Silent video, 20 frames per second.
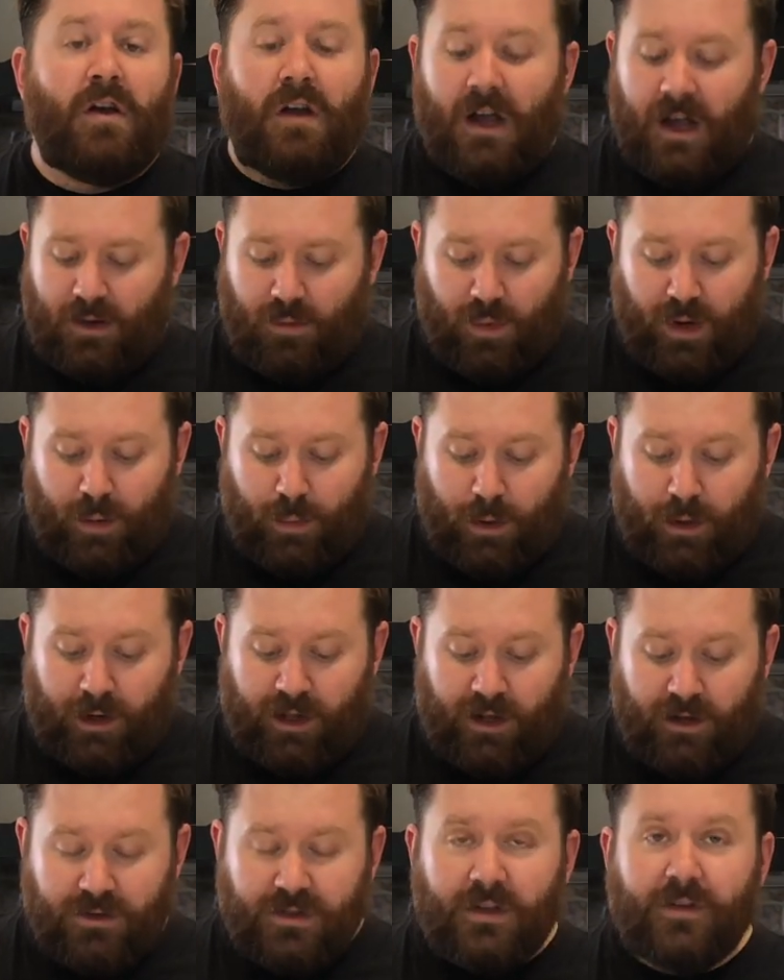And when you want to
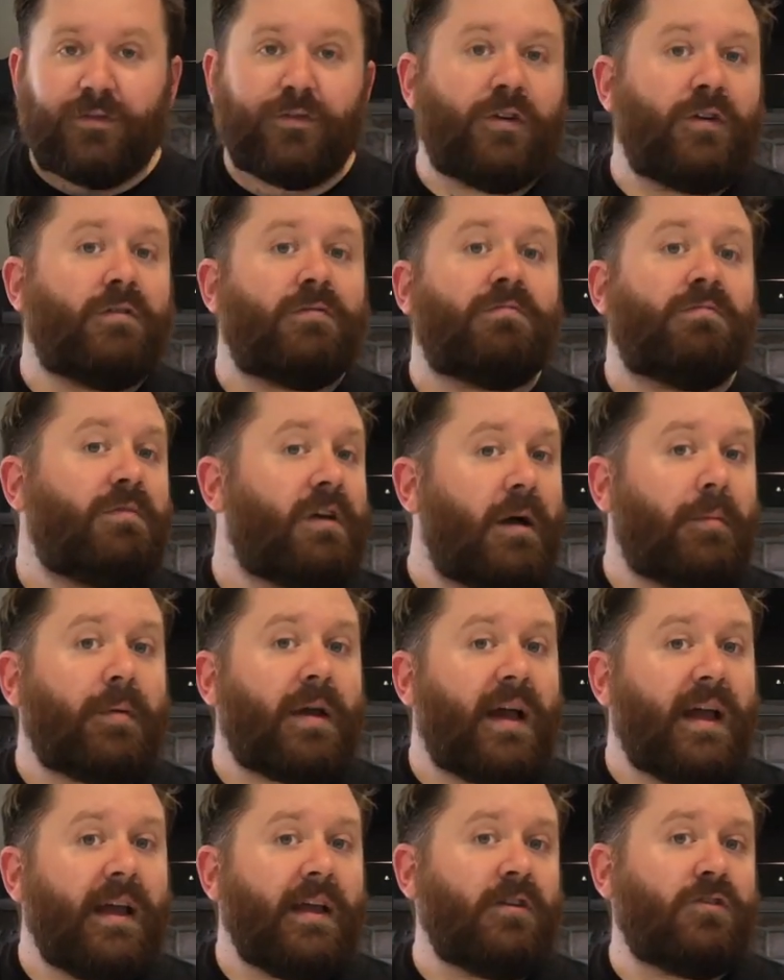use it for
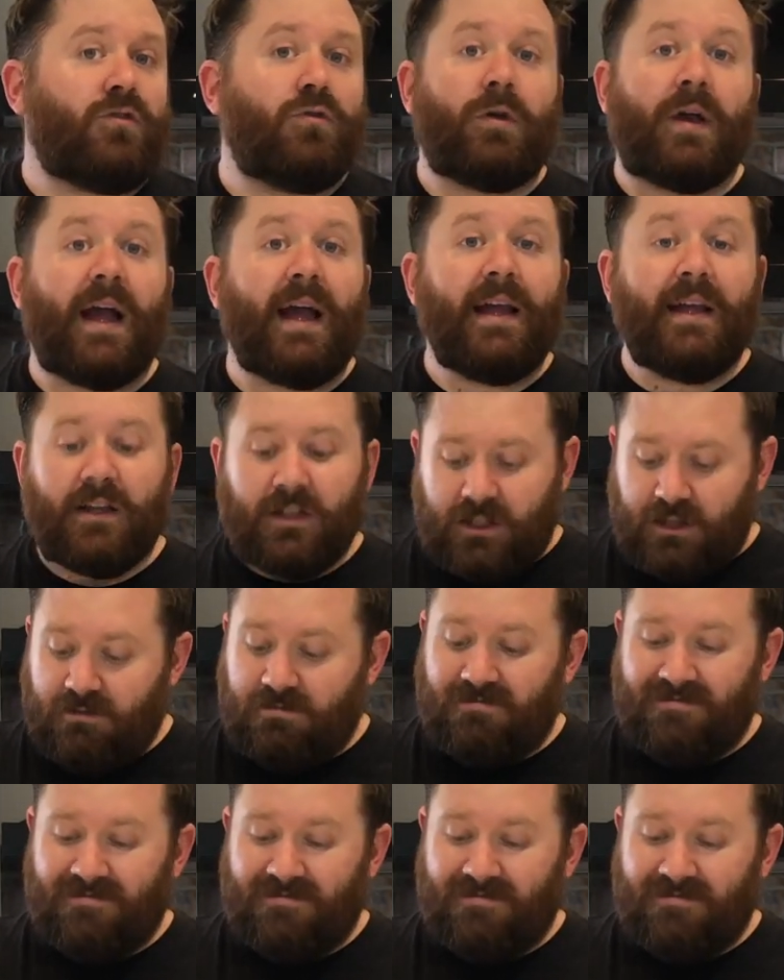cupcakes or cakes,